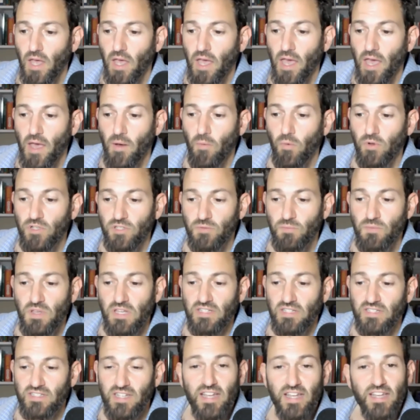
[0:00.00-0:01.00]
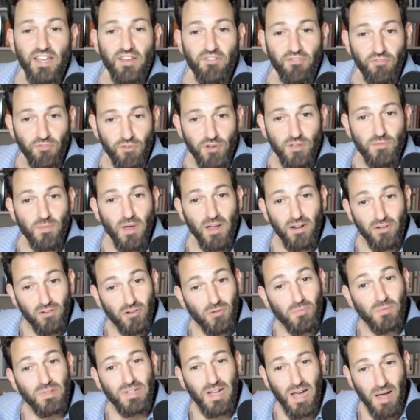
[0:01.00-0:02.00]
and which means they get free
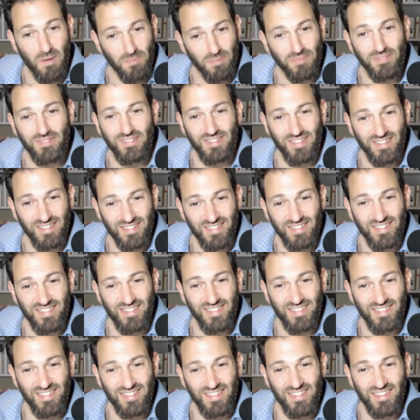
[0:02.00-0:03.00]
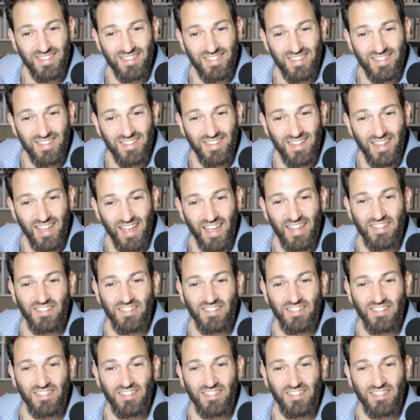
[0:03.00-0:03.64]
medical monopoly. Right.